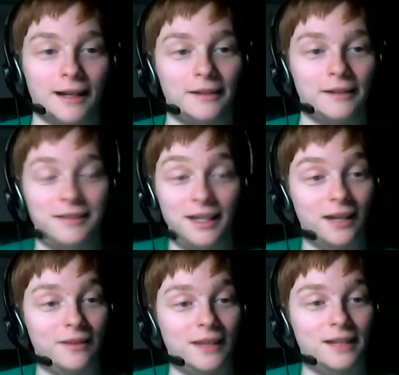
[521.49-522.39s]
yeah,
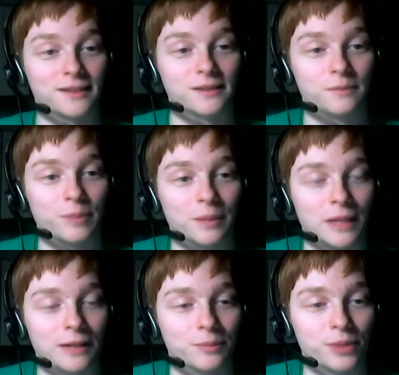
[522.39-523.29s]
that's been
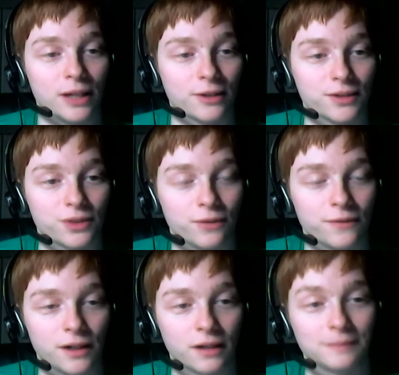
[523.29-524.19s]
my progress so
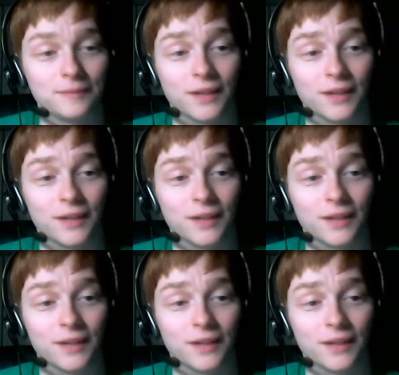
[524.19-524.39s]
far.